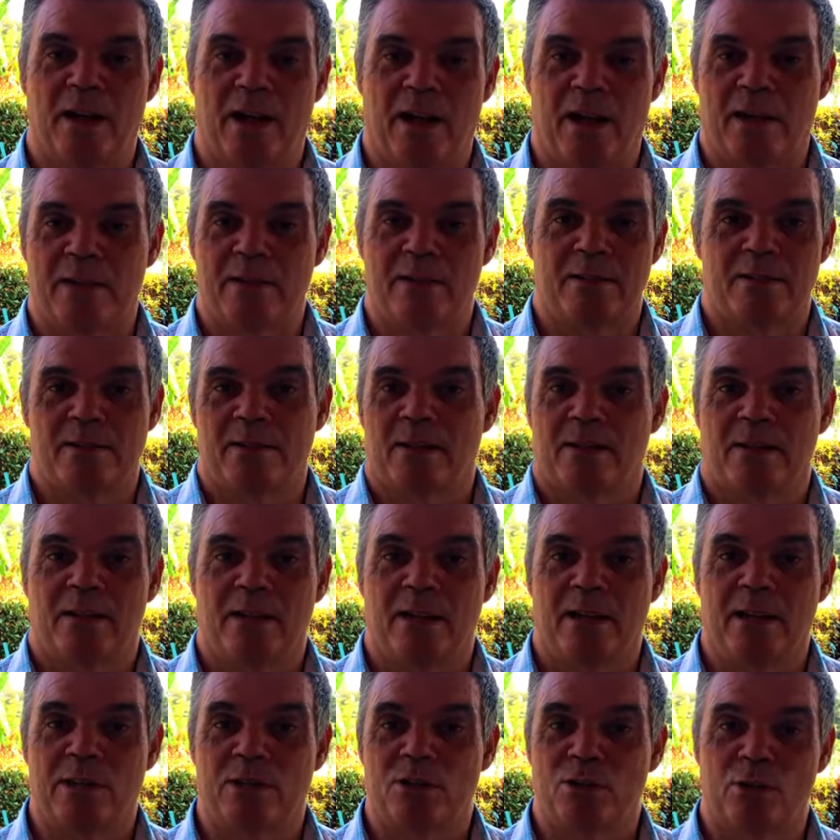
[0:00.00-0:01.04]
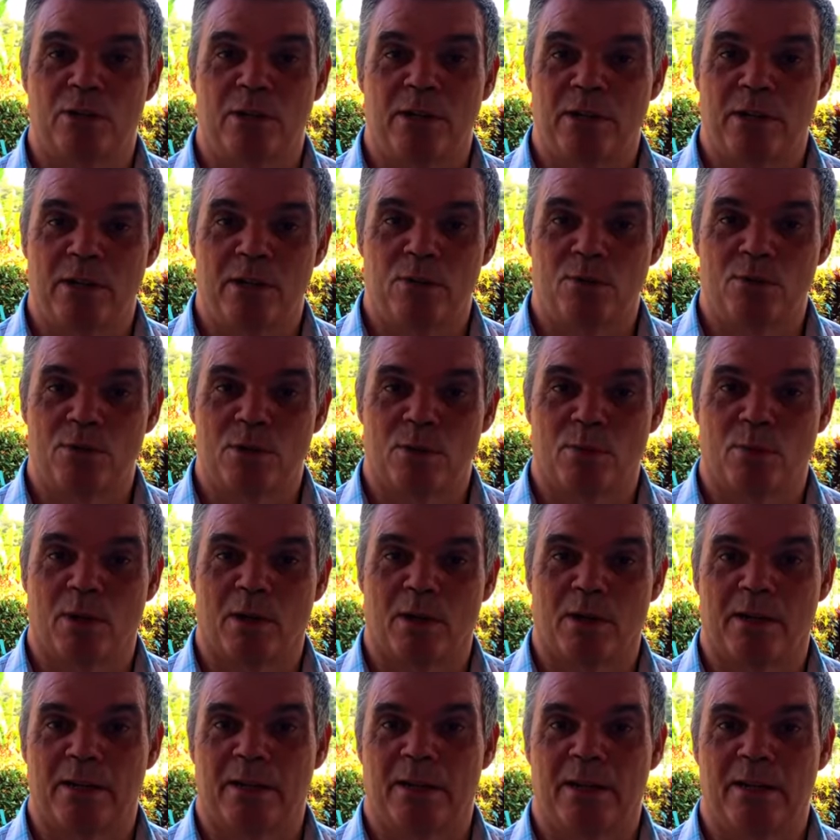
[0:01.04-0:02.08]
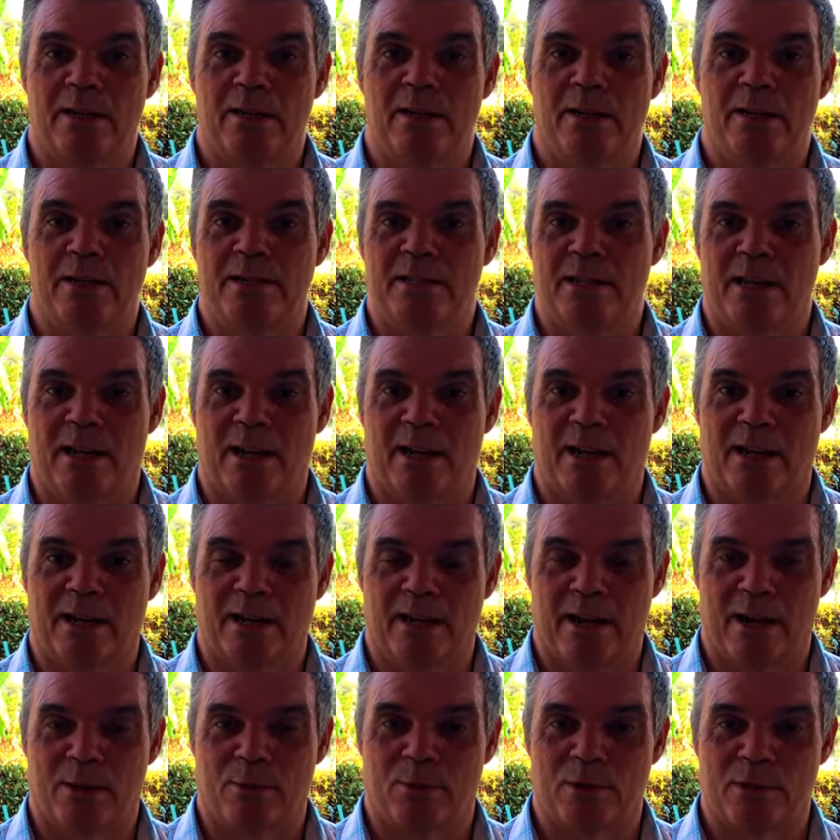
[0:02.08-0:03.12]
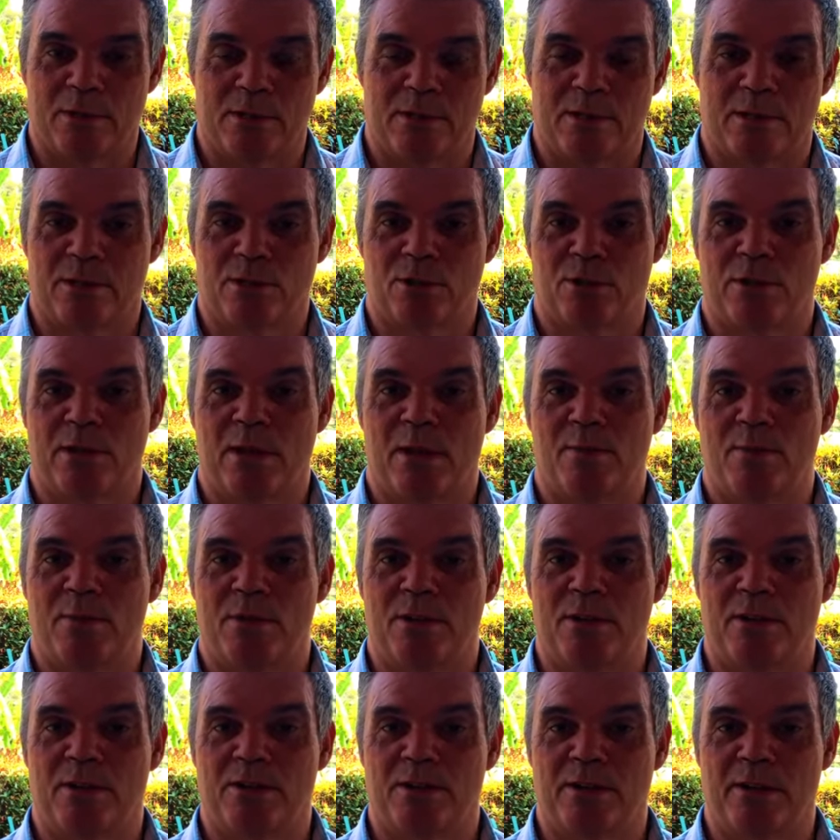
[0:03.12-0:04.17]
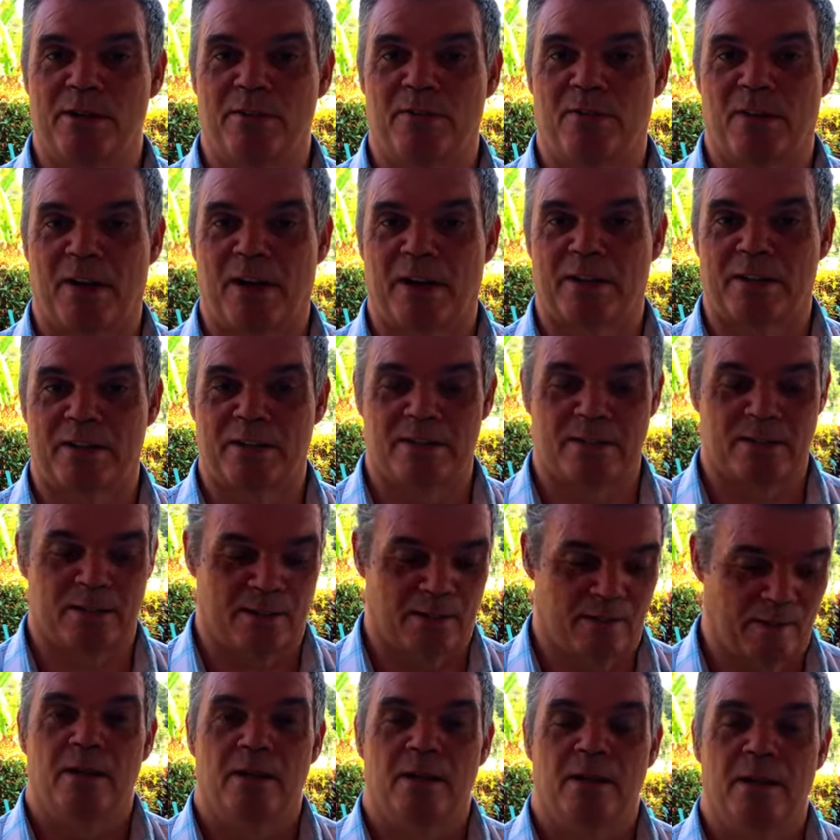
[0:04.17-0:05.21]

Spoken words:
and it's only usable in daylight hours. So them are the three factors.